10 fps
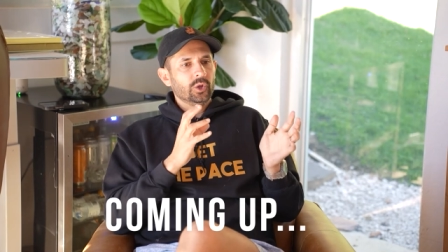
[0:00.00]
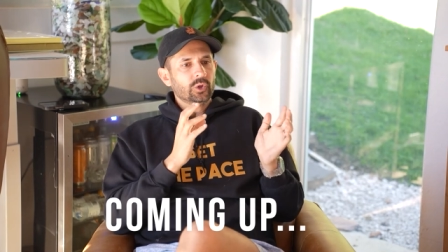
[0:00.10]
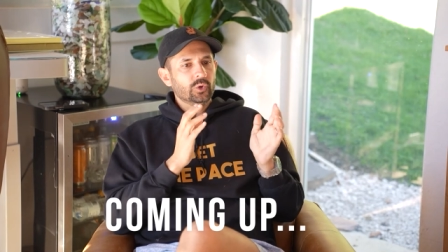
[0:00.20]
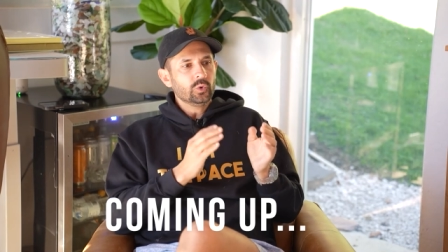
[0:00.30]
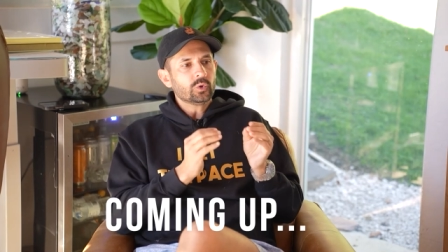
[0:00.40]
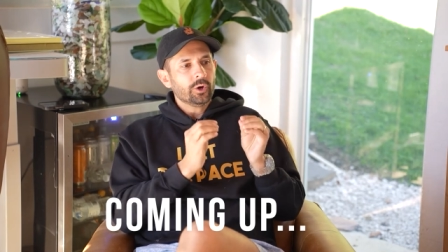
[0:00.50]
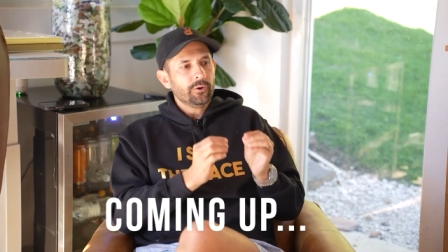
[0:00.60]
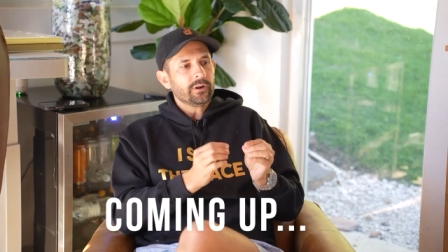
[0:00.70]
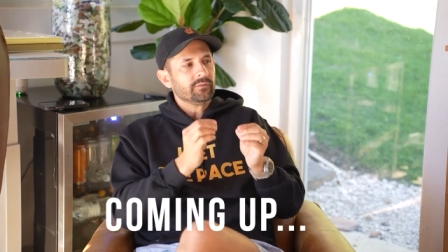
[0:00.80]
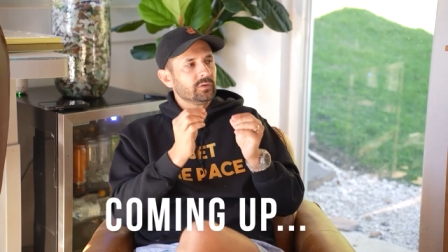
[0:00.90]
You
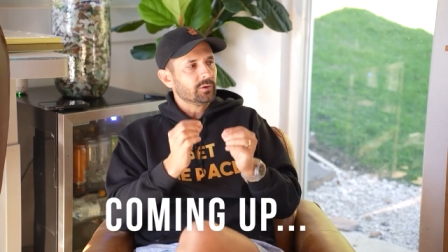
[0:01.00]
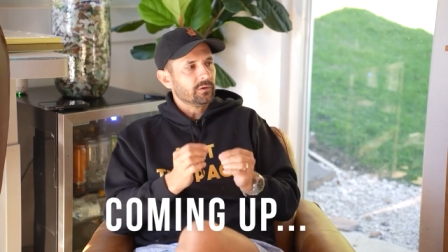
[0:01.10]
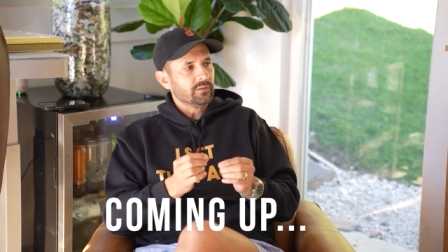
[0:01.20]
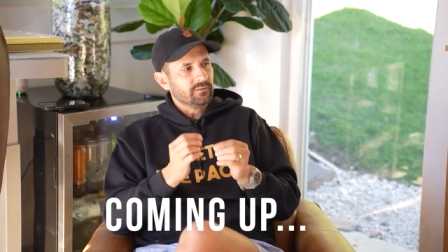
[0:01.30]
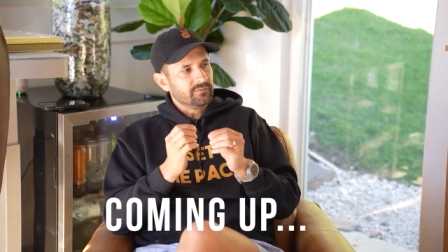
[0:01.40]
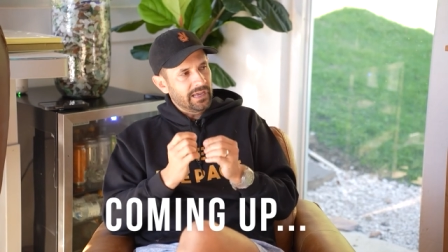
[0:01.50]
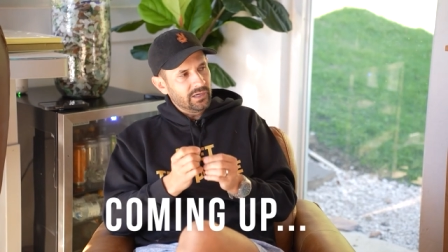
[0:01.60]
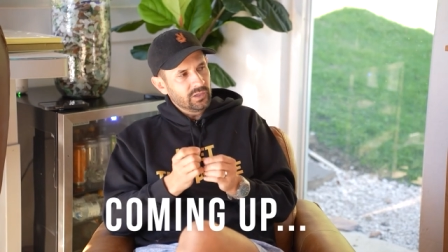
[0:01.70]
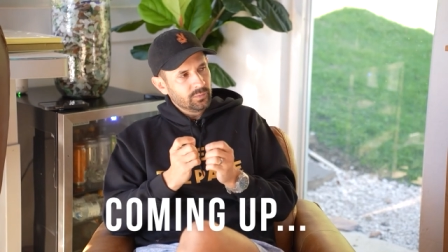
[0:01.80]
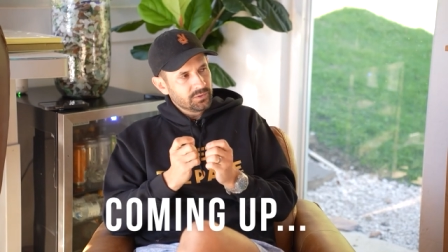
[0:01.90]
could have learned the
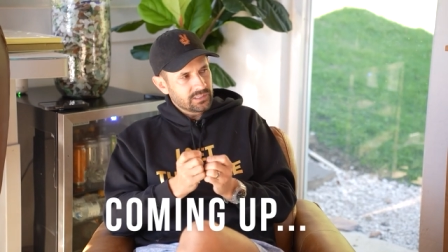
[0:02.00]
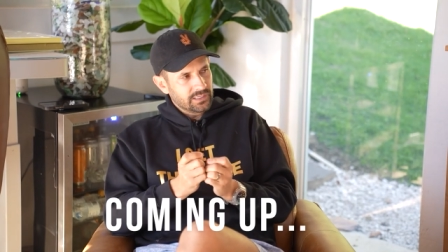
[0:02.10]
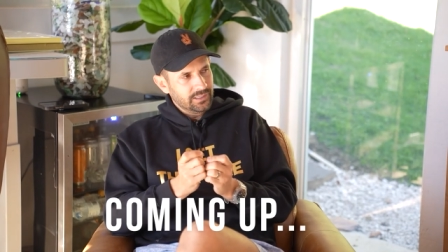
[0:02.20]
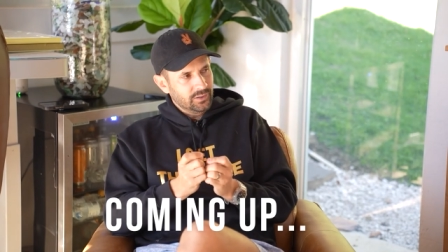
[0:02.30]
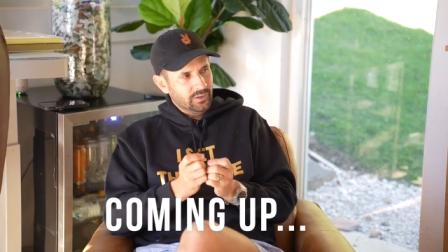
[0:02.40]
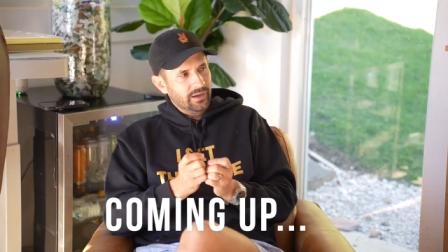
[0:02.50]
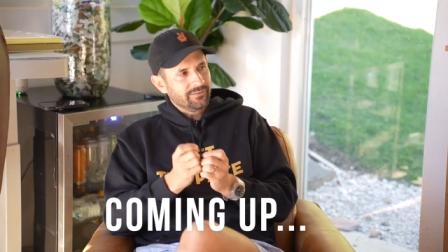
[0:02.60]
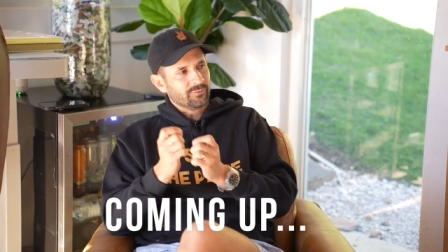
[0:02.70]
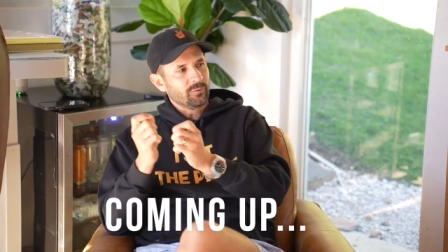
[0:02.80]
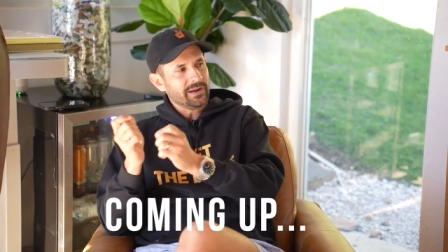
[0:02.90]
valuable skill
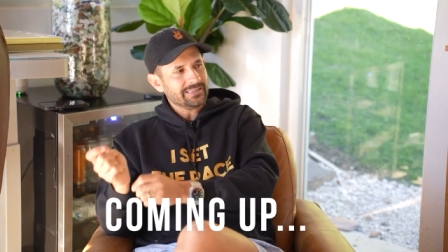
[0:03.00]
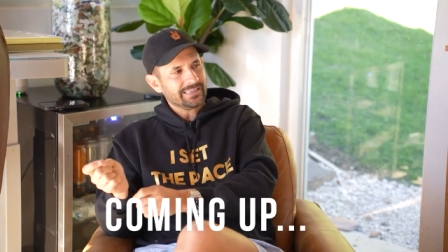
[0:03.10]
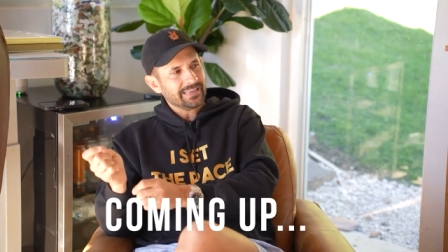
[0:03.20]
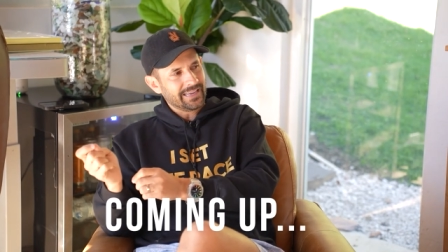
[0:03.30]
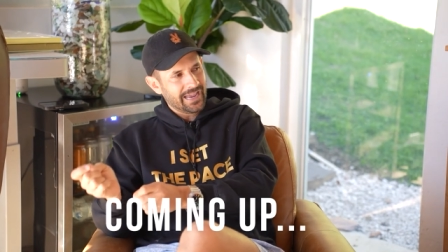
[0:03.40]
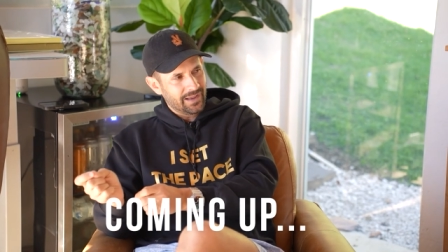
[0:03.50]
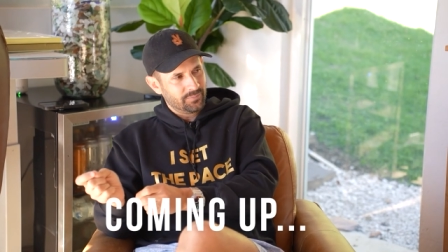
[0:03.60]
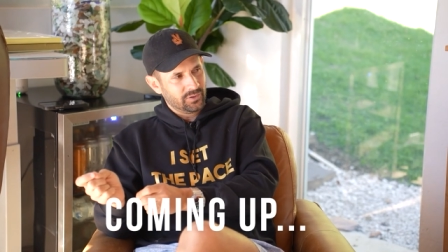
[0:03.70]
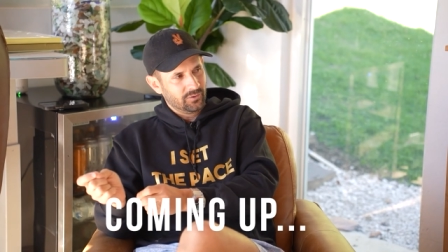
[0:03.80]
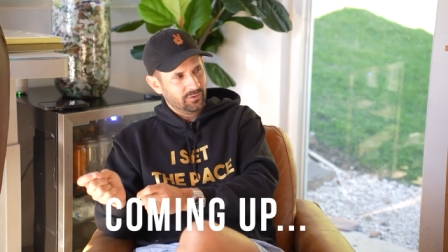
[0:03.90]
of raising, raising
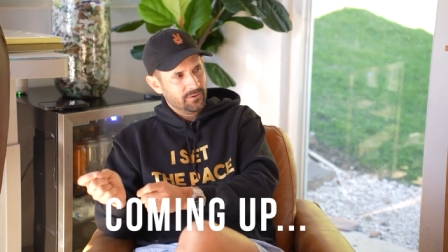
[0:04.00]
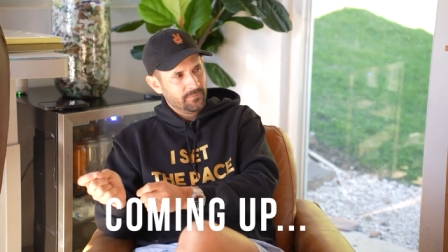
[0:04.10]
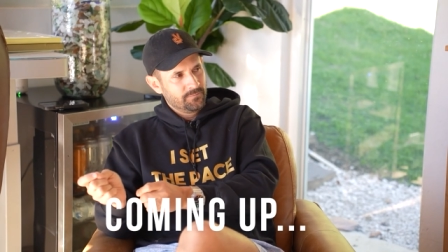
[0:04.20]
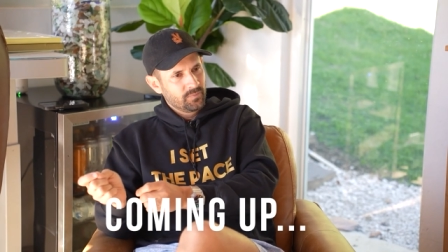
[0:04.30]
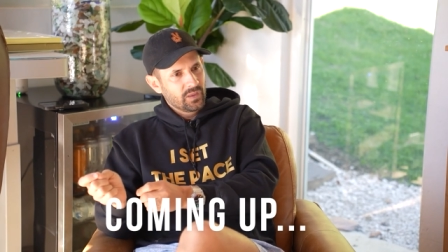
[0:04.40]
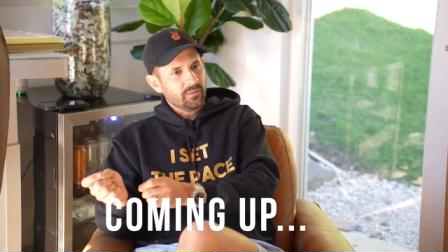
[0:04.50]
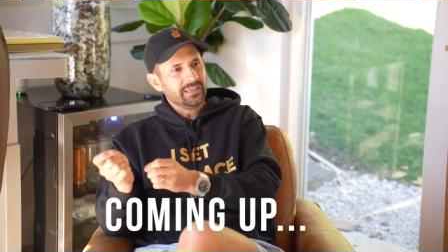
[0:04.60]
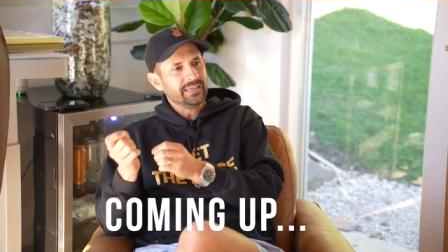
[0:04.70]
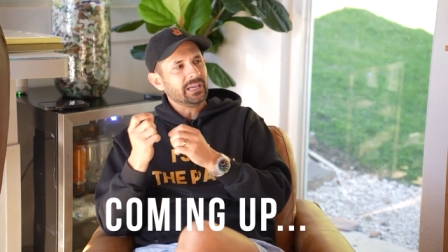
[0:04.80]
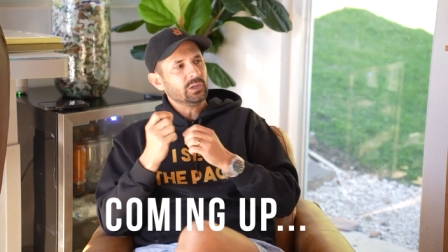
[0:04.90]
capital,
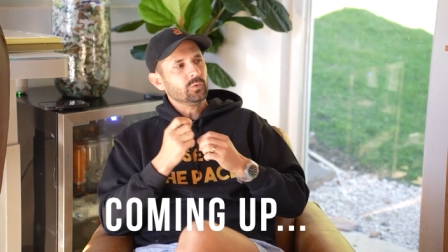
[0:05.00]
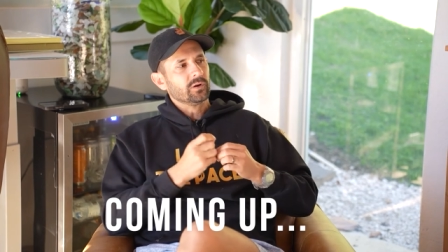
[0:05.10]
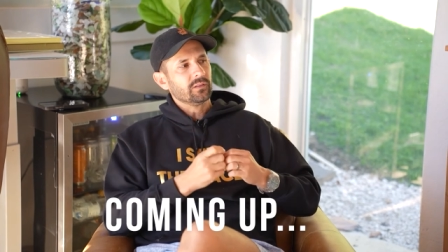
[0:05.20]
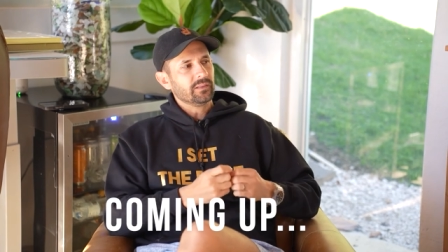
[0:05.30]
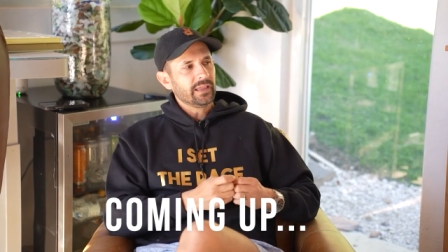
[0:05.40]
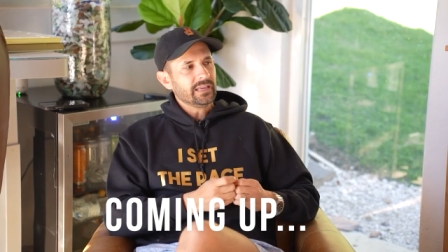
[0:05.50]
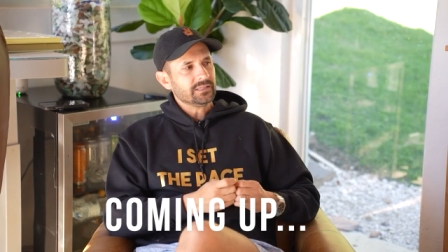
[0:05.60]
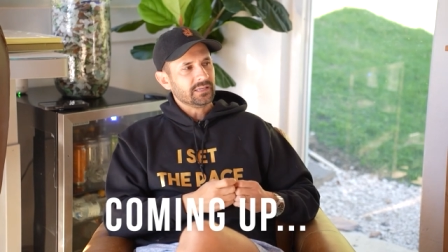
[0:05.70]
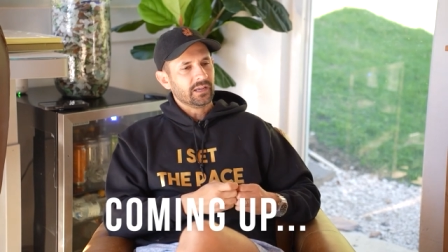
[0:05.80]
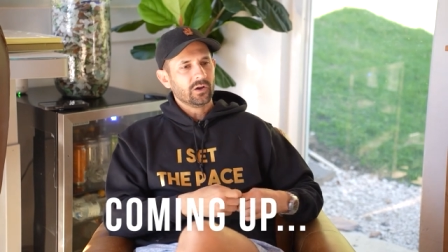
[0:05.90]
capital, yet you are
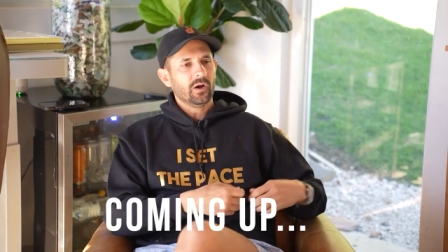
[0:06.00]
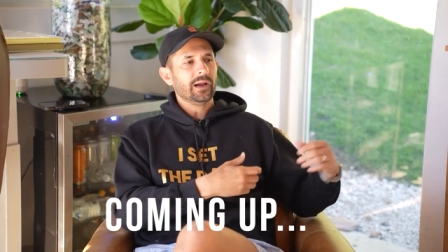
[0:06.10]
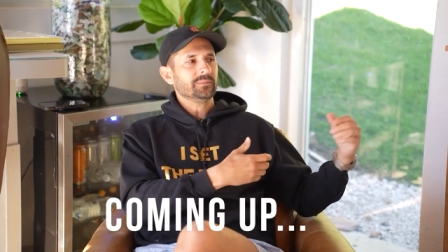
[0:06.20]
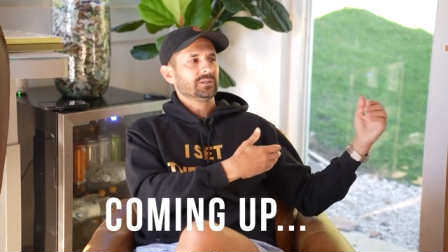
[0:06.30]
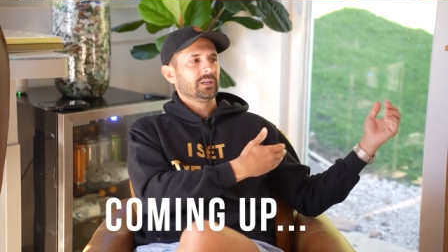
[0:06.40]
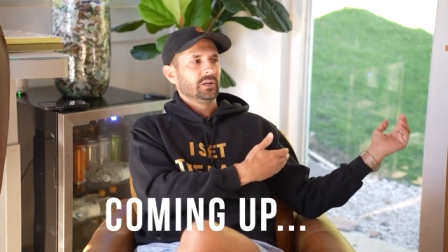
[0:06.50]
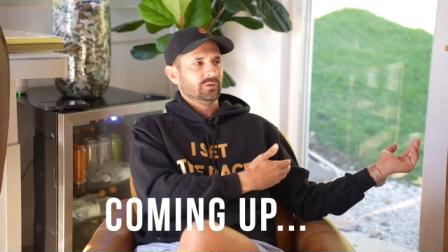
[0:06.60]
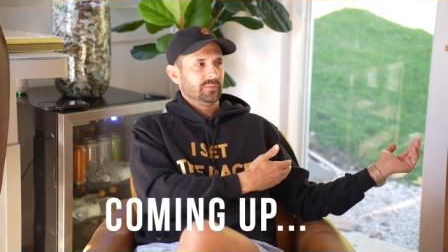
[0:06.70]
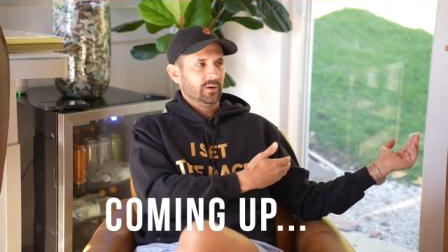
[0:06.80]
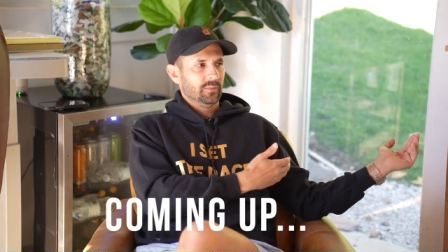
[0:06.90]
lazy and go, I'm just gonna
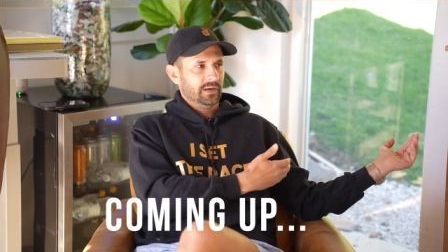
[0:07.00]
use my own